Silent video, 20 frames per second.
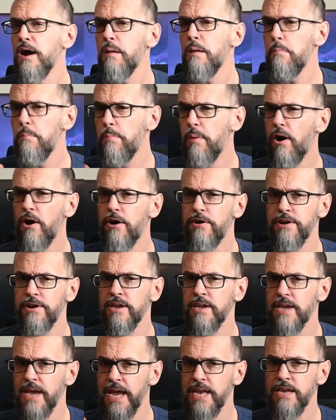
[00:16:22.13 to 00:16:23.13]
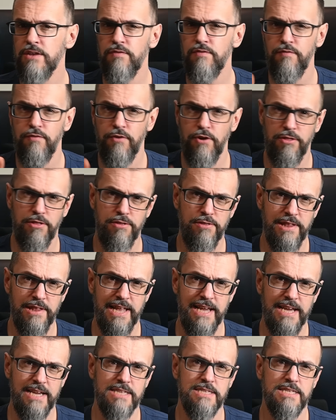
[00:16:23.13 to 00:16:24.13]
Barring any further
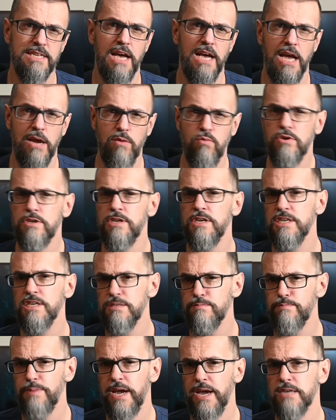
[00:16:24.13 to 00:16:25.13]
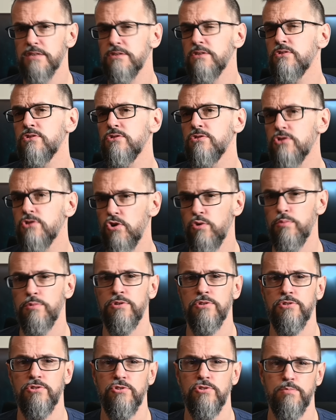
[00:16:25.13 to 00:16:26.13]
delays, I would expect
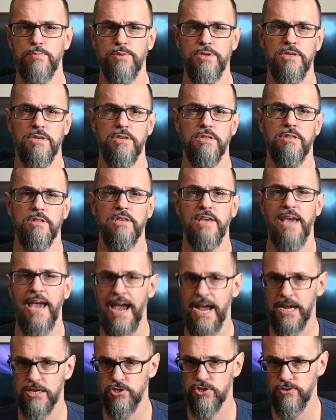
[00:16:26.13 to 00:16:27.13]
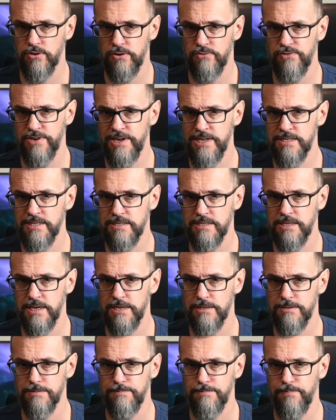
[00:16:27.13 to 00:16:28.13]
October to be the actual release
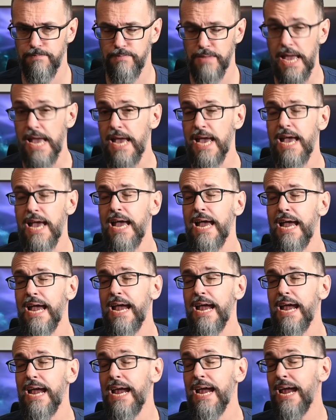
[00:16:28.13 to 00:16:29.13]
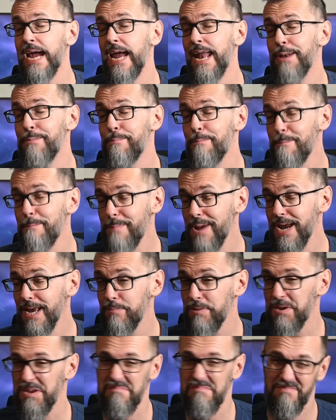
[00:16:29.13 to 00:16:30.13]
date. And
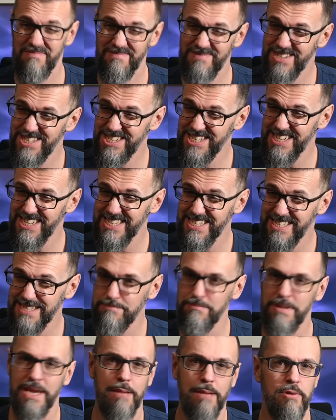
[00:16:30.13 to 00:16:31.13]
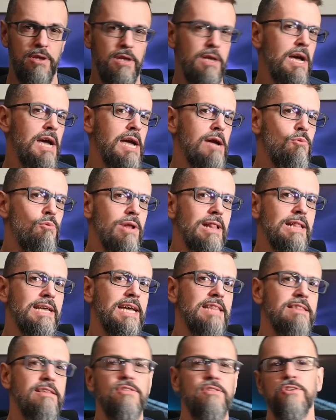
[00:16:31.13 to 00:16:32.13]
maybe, just maybe, I will
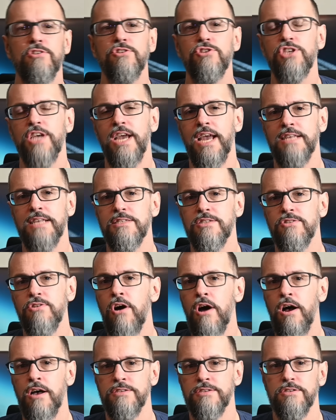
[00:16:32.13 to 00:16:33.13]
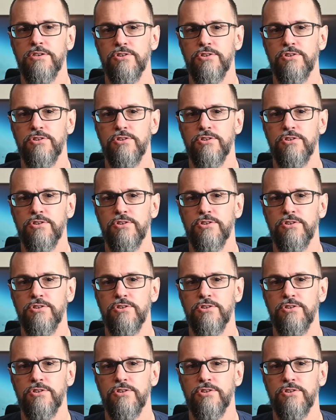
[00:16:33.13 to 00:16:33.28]
get another chance to ask